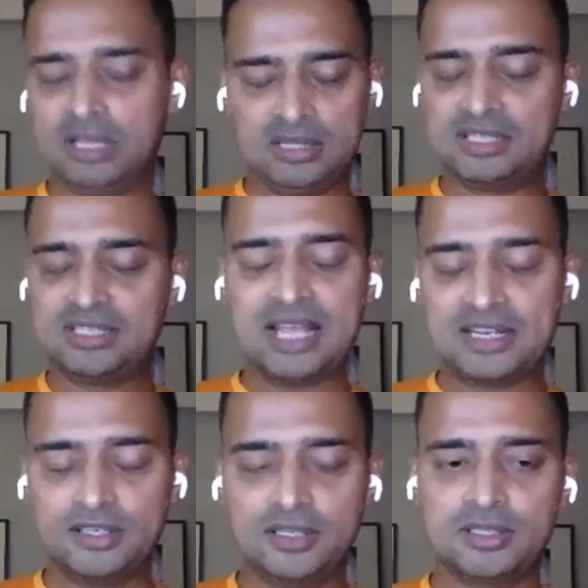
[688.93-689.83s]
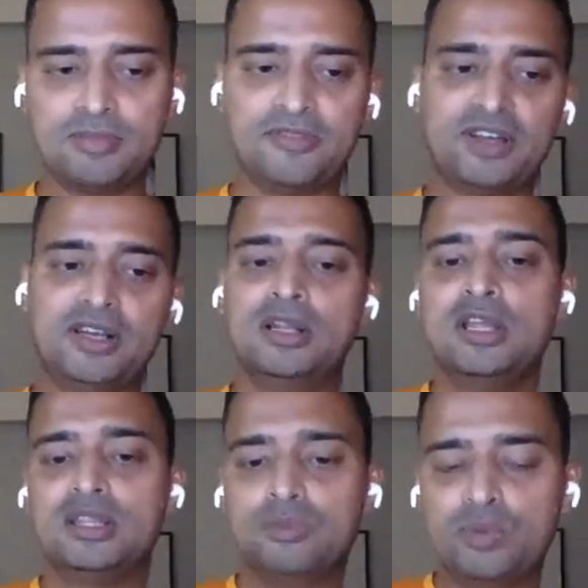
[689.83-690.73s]
this is actually the semifinal.
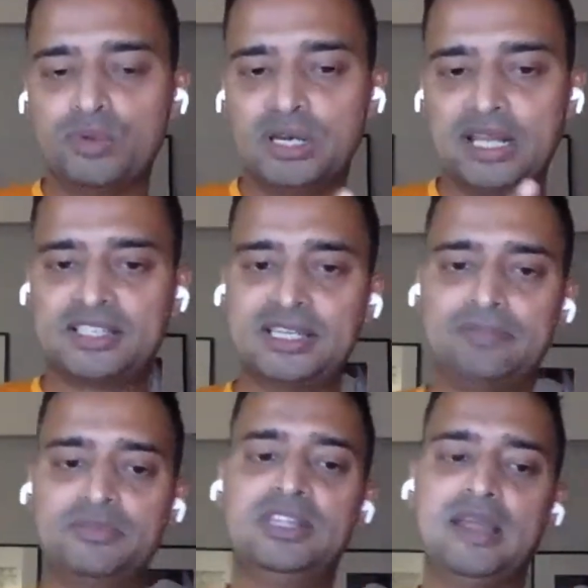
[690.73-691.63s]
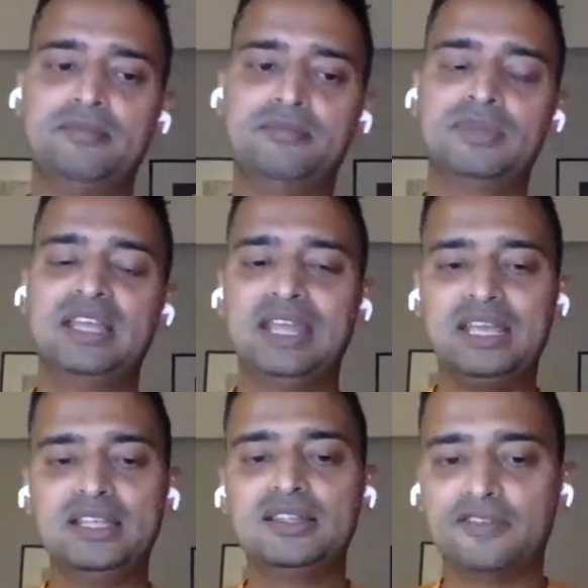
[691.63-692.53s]
We will accept them
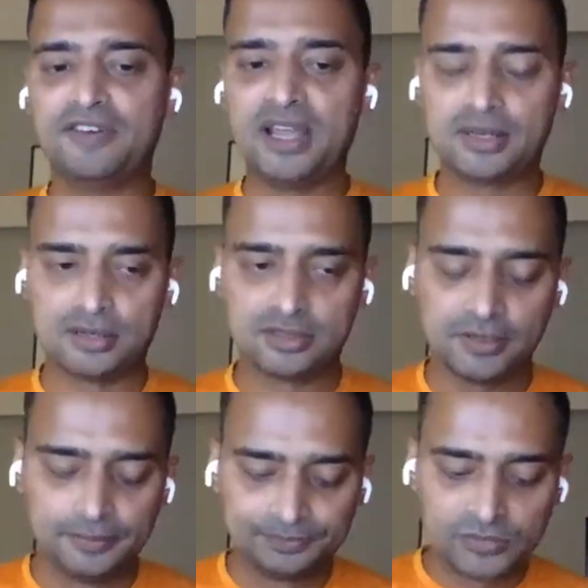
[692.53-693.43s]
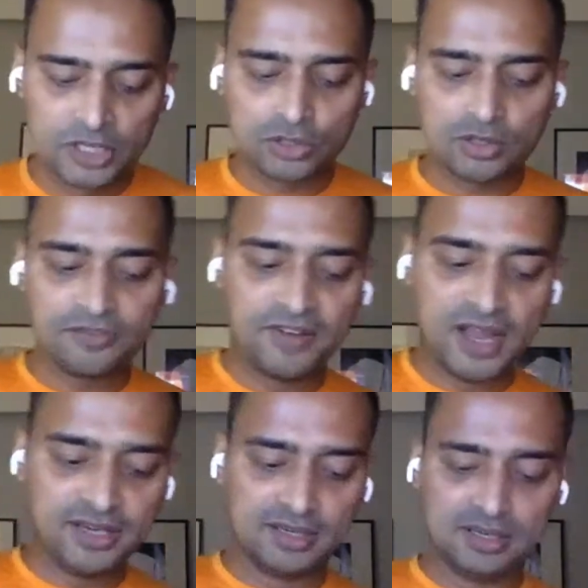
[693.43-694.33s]
in the finals. So the
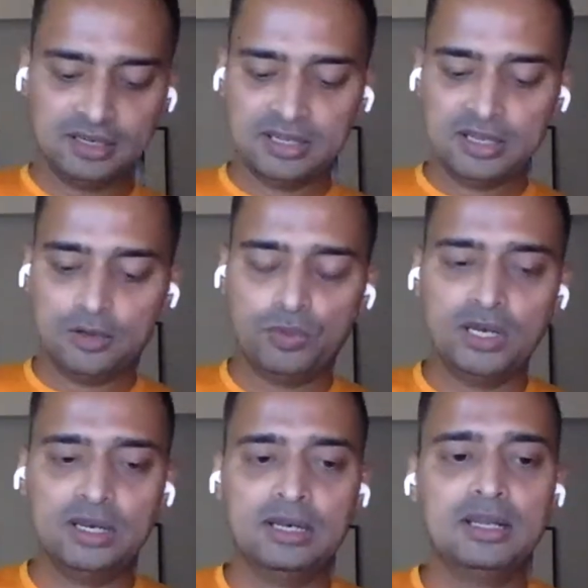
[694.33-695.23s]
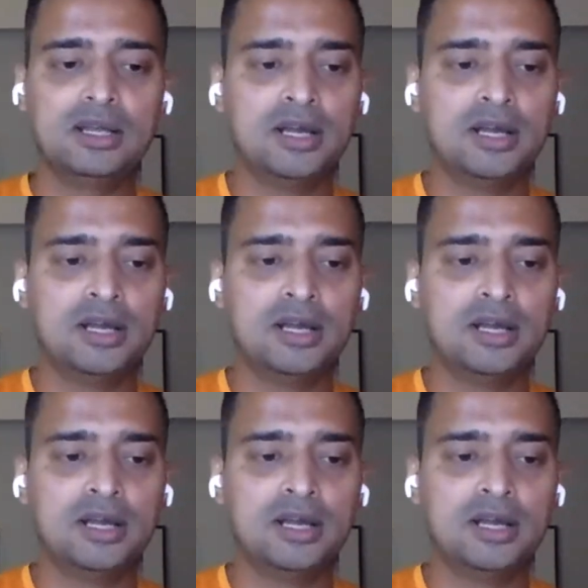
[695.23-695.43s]
final will